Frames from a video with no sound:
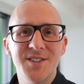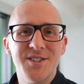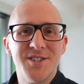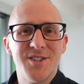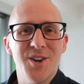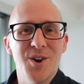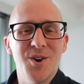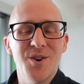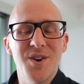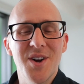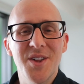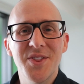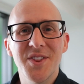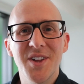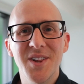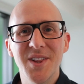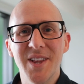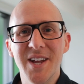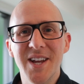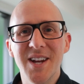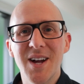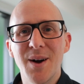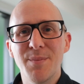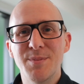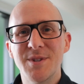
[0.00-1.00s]
So in the
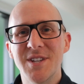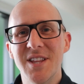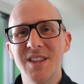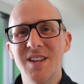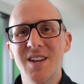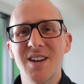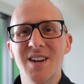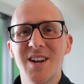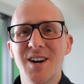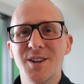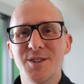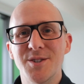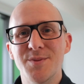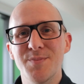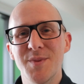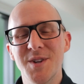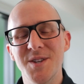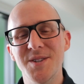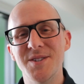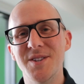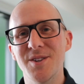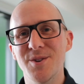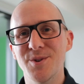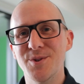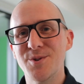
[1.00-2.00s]
lead up to the
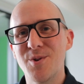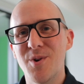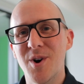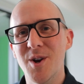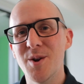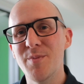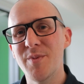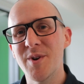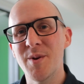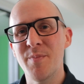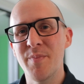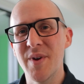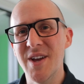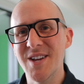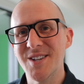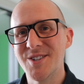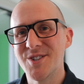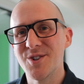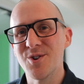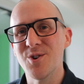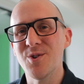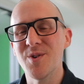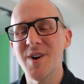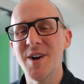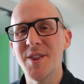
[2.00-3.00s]
announcements, there was quite a bit of
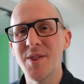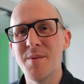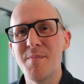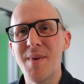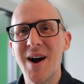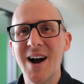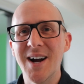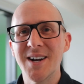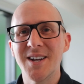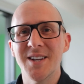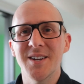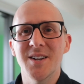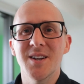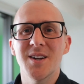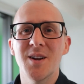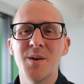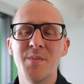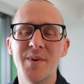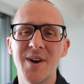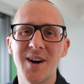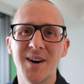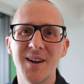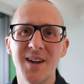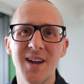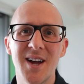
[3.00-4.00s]
banter around the market
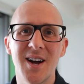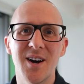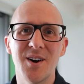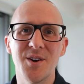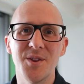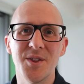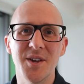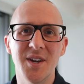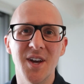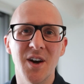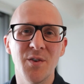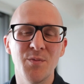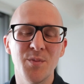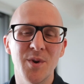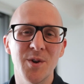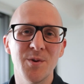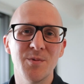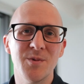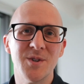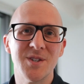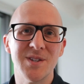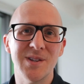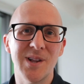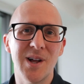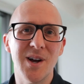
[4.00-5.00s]
about how the
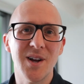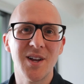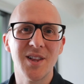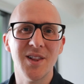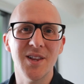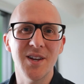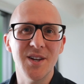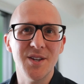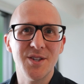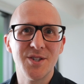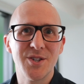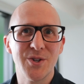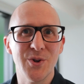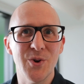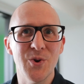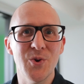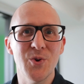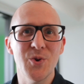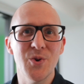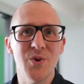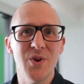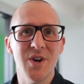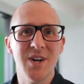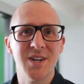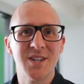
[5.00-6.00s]
government was likely
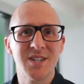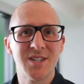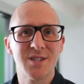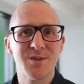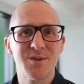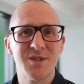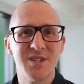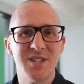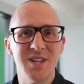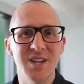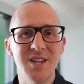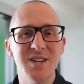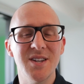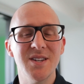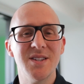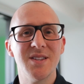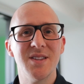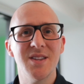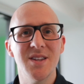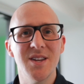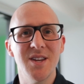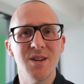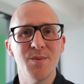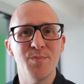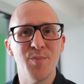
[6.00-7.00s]
to extend
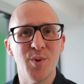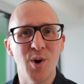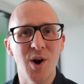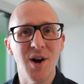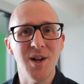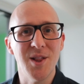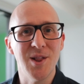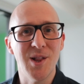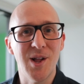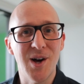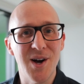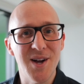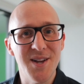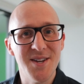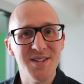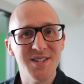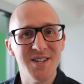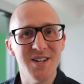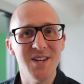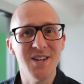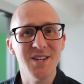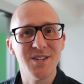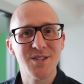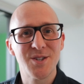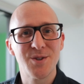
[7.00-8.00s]
the bright line
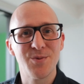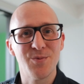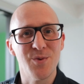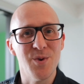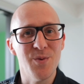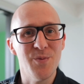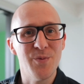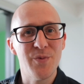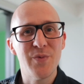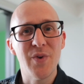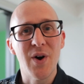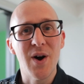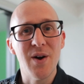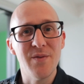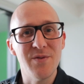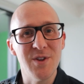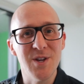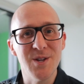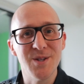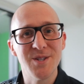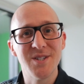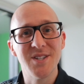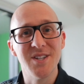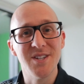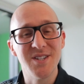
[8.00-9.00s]
test from 5
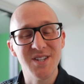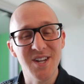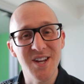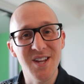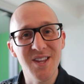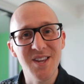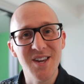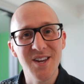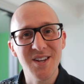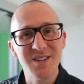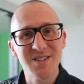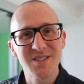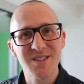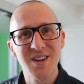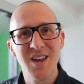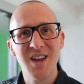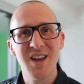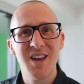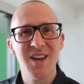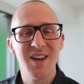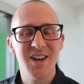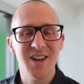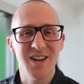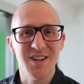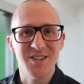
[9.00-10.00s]
years to 10 years.
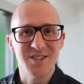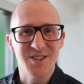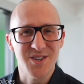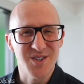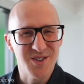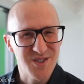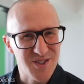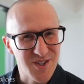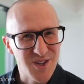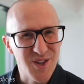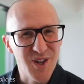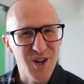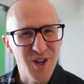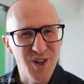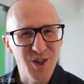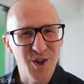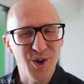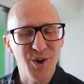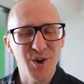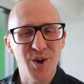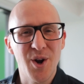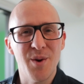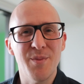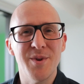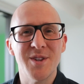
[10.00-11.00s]
And so there's a
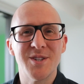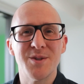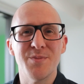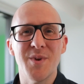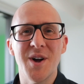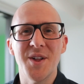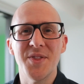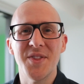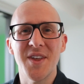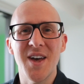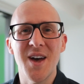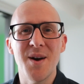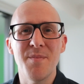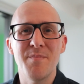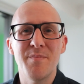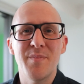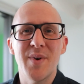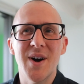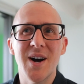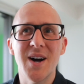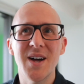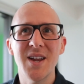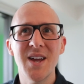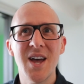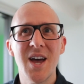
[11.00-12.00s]
lot of comments about that,
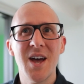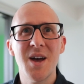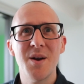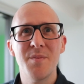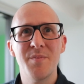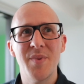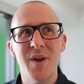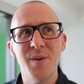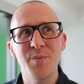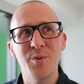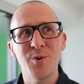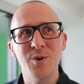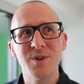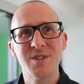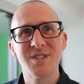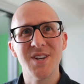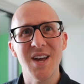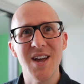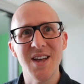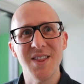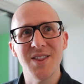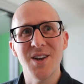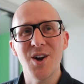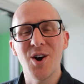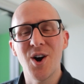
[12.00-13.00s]
but people were
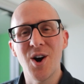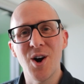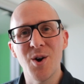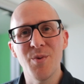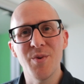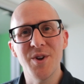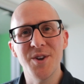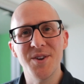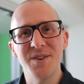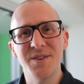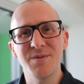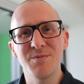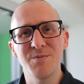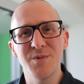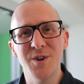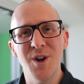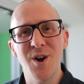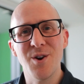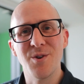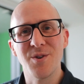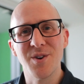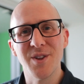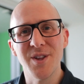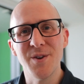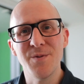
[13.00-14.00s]
saying that, we
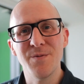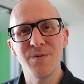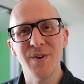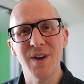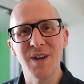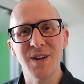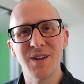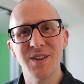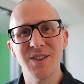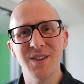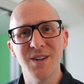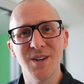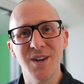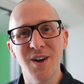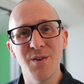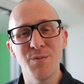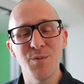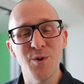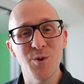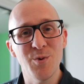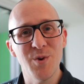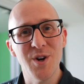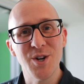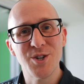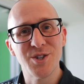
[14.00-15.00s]
don't really think the
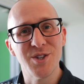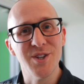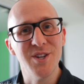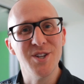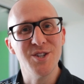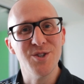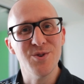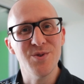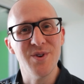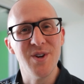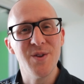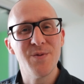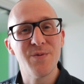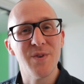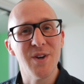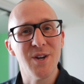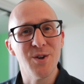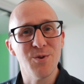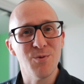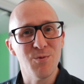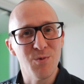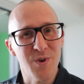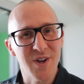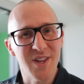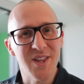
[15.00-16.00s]
government will actually do
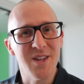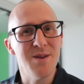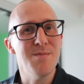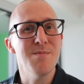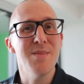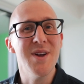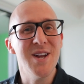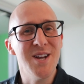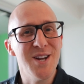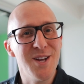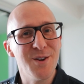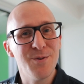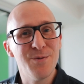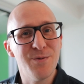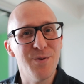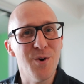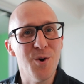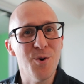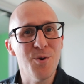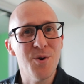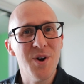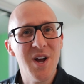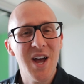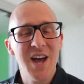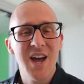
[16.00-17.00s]
anything really
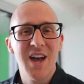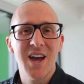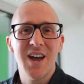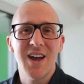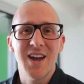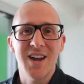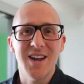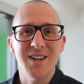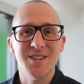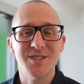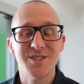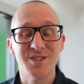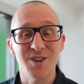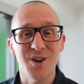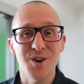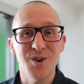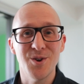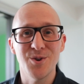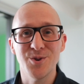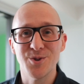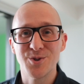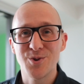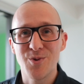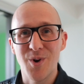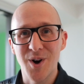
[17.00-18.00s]
meaningful. And so
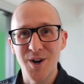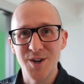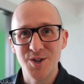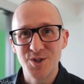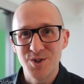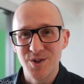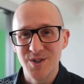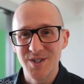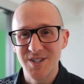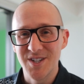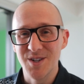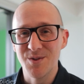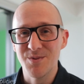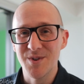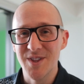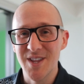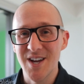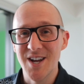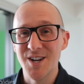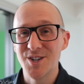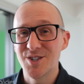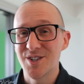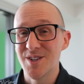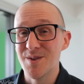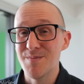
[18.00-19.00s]
it was quite interesting when
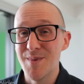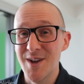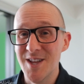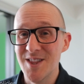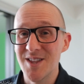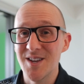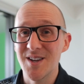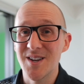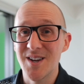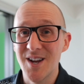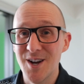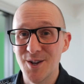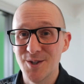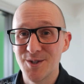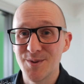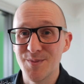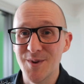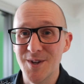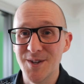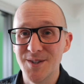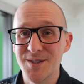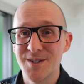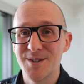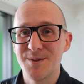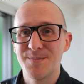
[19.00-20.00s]
they actually made the
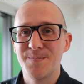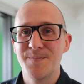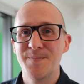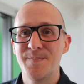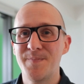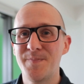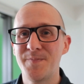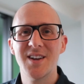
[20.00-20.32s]
announcements.